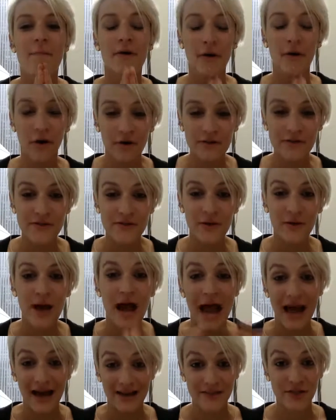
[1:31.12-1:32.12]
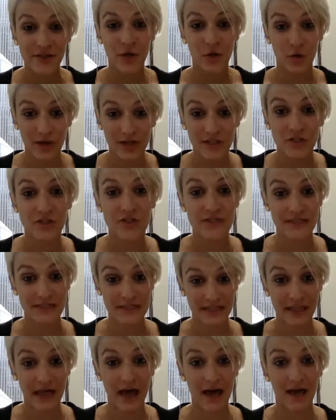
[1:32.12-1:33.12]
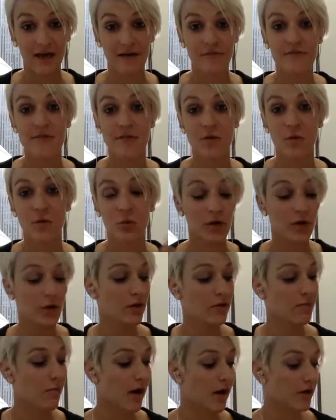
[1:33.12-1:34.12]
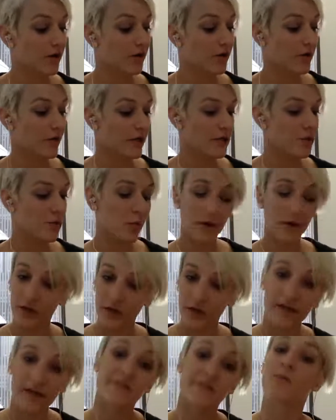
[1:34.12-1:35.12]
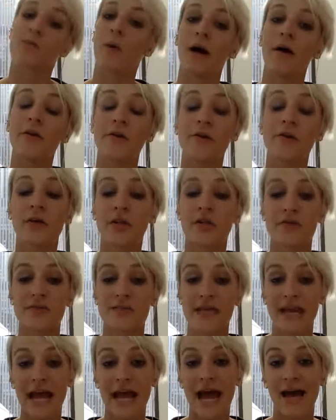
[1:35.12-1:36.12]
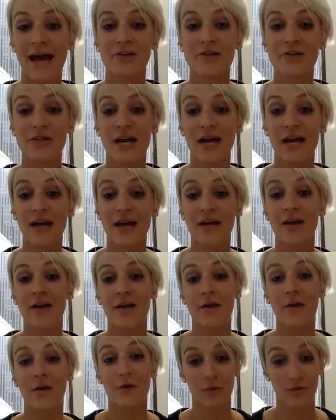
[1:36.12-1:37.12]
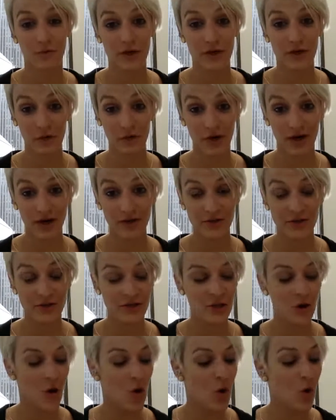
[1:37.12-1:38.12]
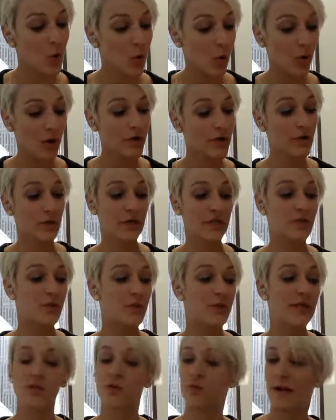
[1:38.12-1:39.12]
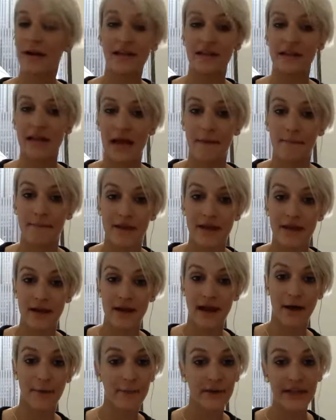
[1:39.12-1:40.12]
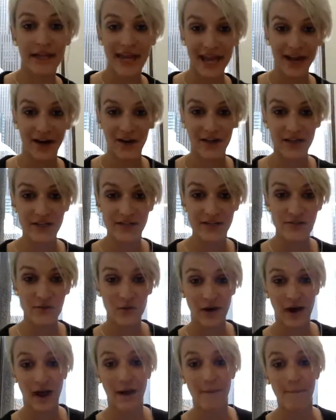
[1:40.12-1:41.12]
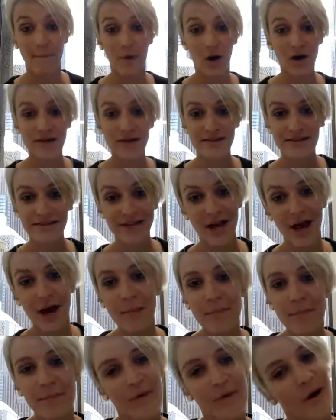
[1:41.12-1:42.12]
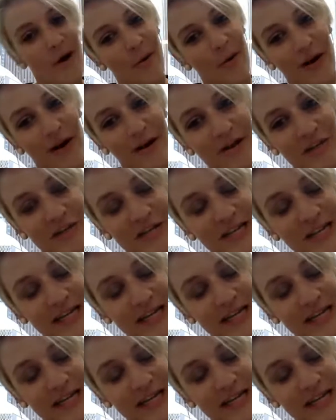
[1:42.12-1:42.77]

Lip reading: but also ask your questions live. So we're monitoring Twitter as well. You can use that hashtag CareerCrush, or you can tweet directly at me at Emily Aries or at BossedUp.org